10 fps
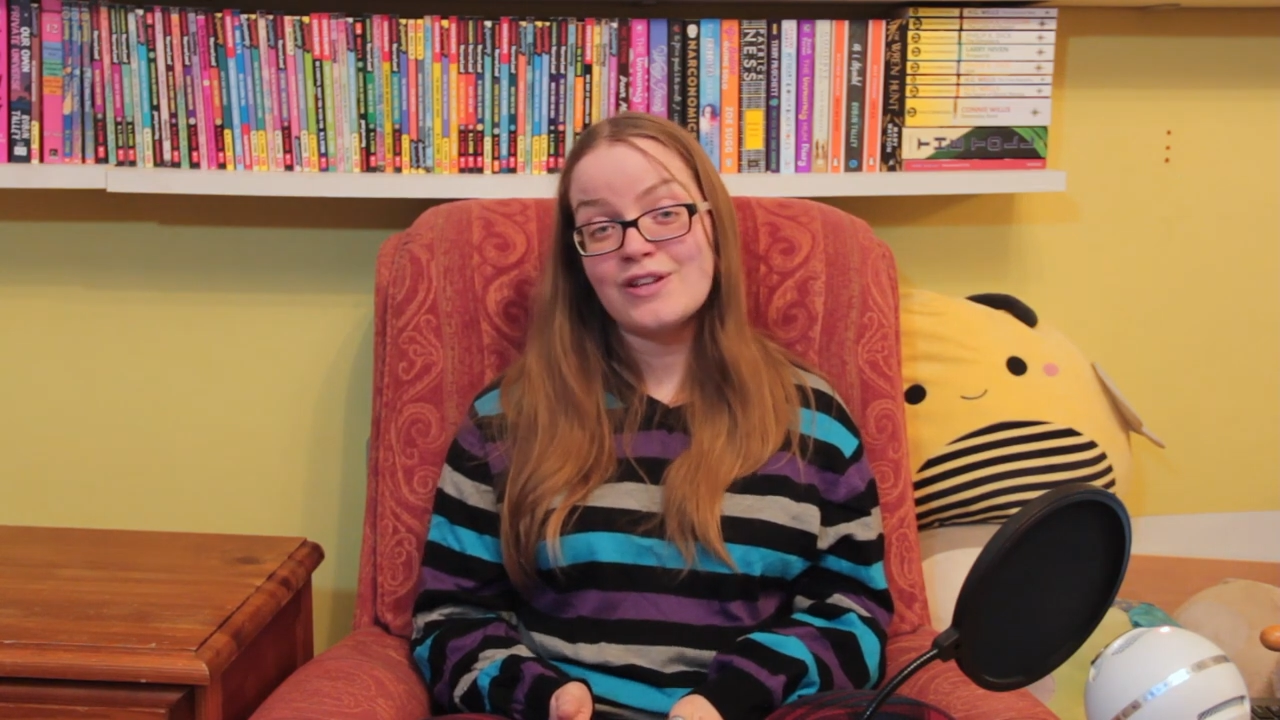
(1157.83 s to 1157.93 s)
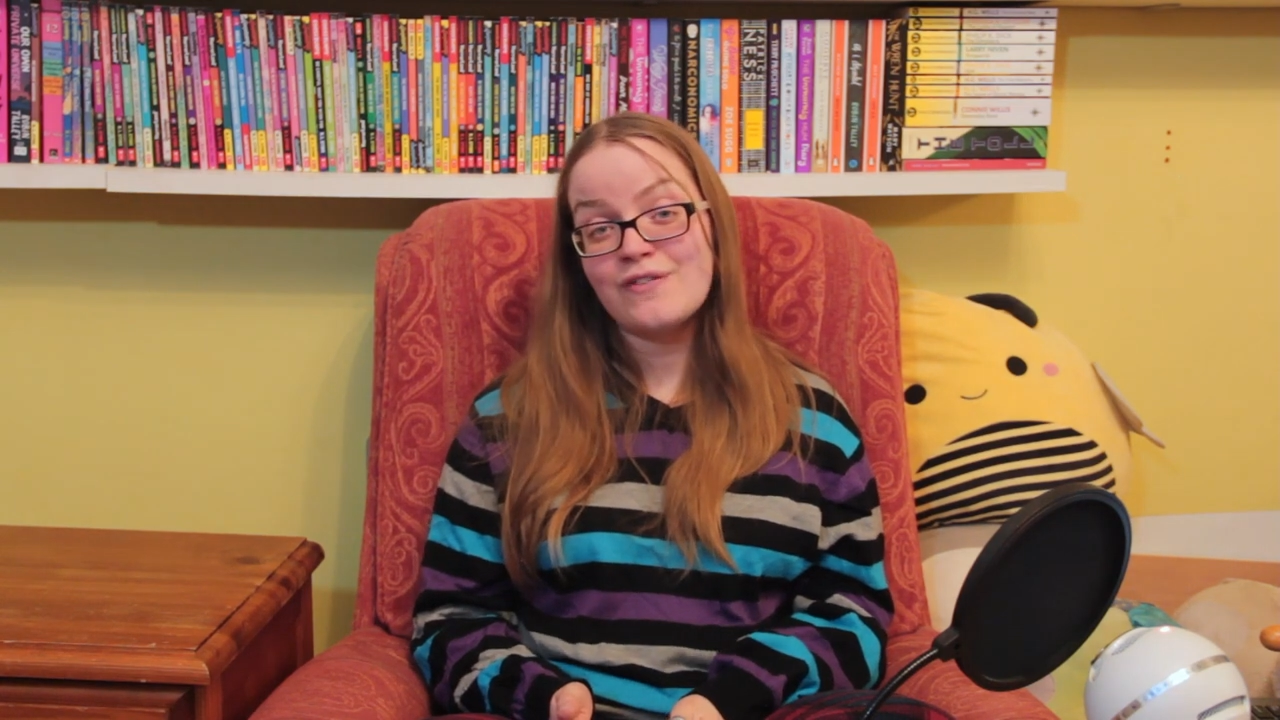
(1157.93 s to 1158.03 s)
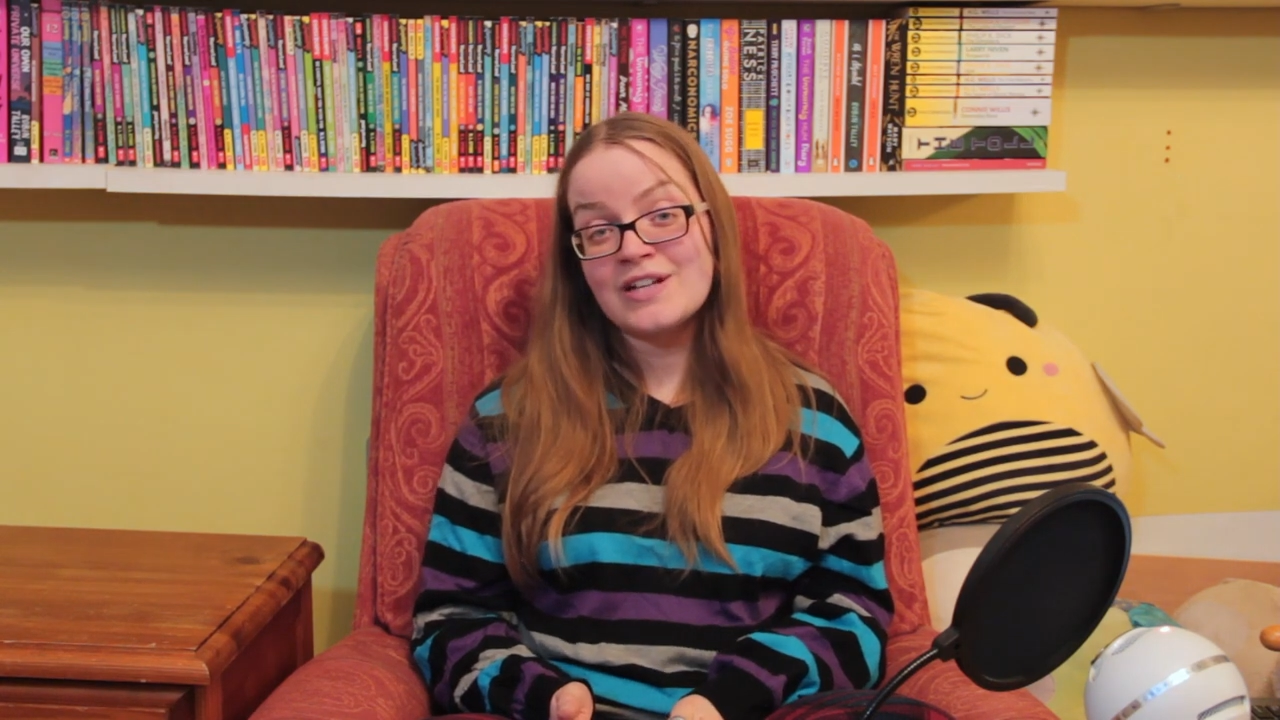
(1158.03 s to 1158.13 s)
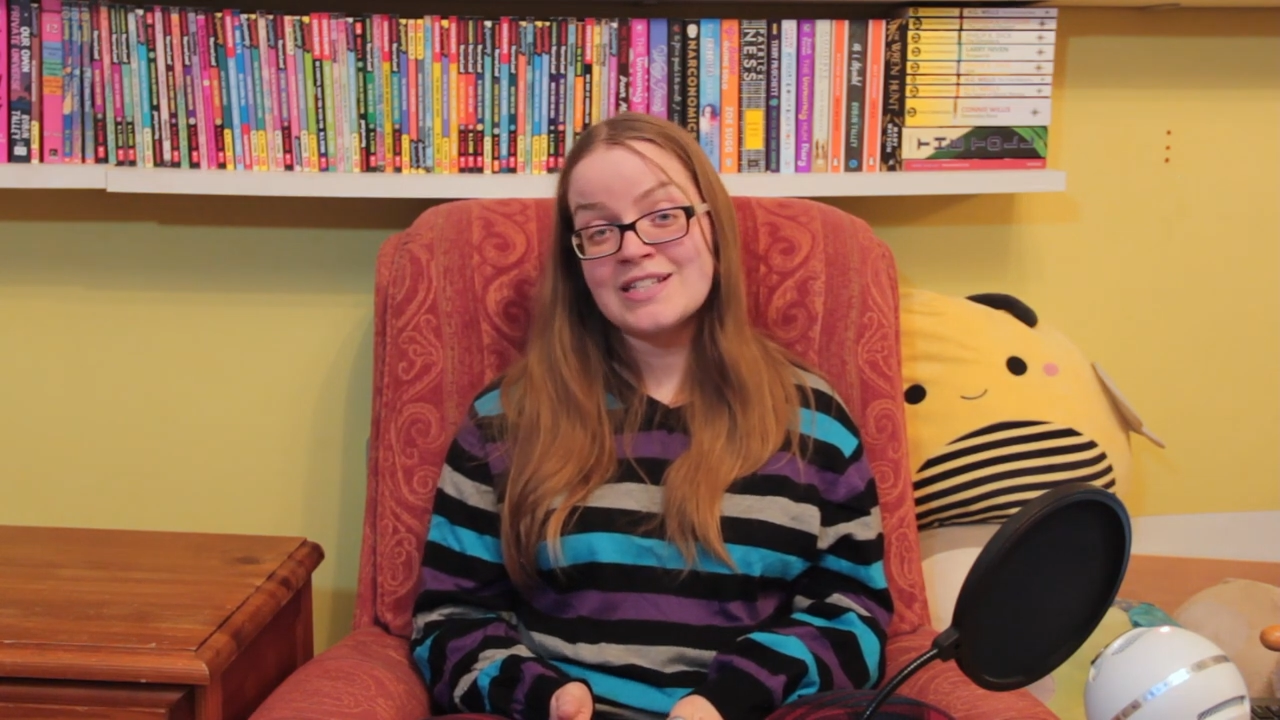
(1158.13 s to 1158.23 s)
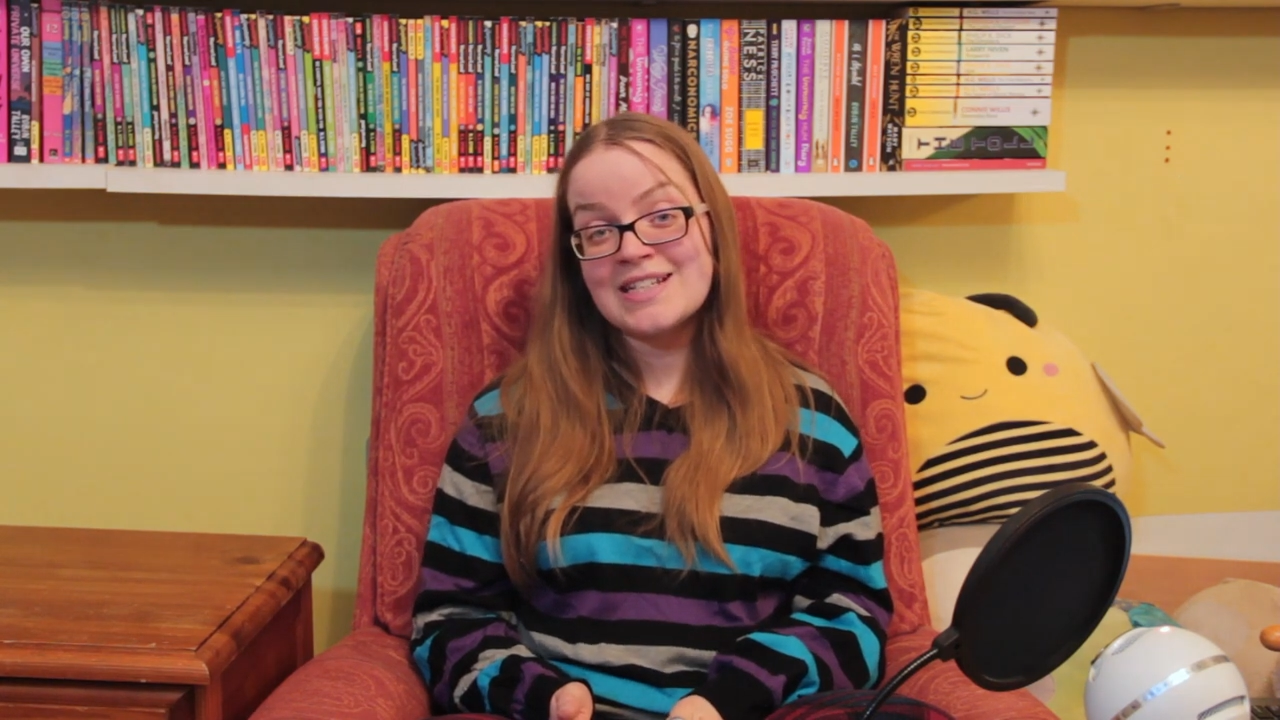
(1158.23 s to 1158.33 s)
and the
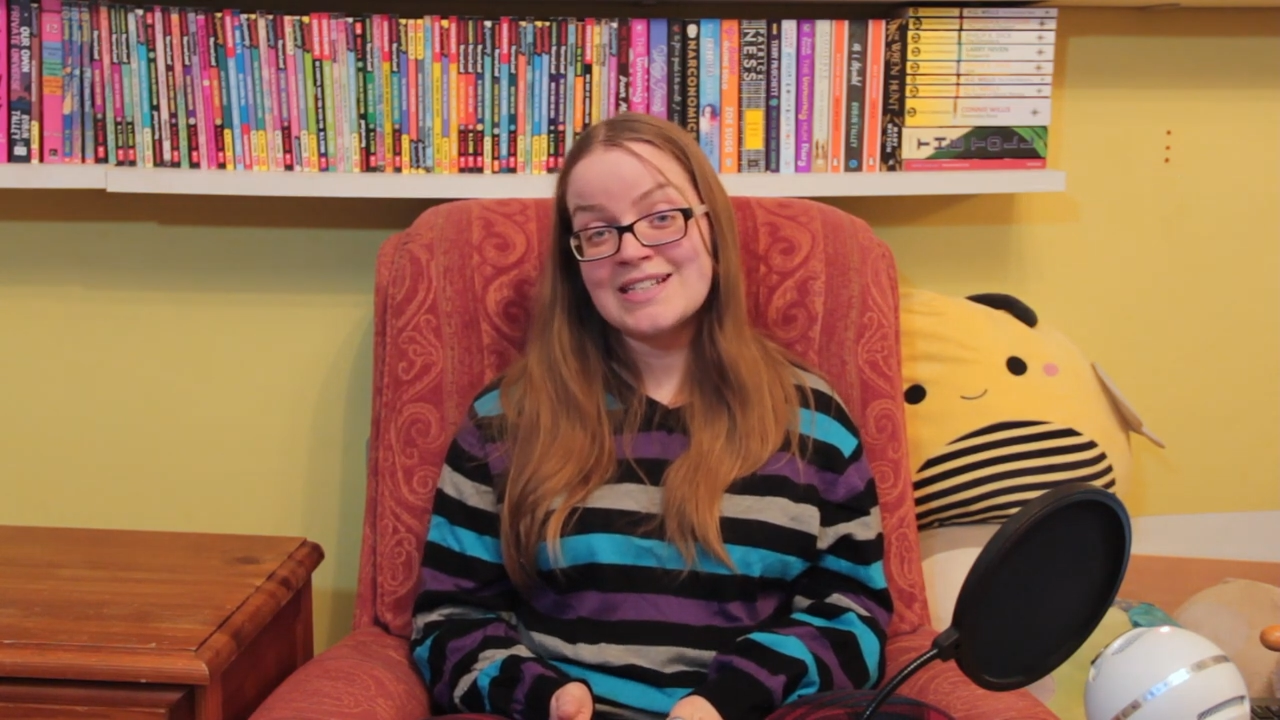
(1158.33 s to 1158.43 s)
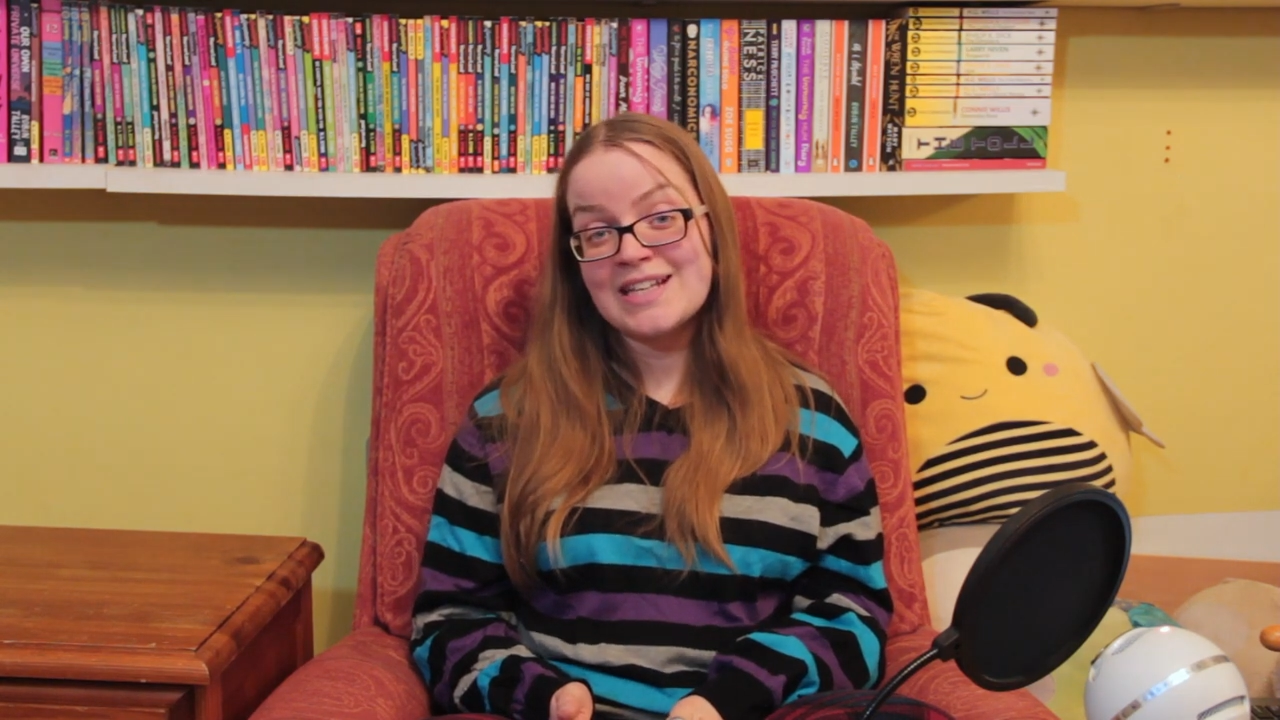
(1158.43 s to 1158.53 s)
French Kiss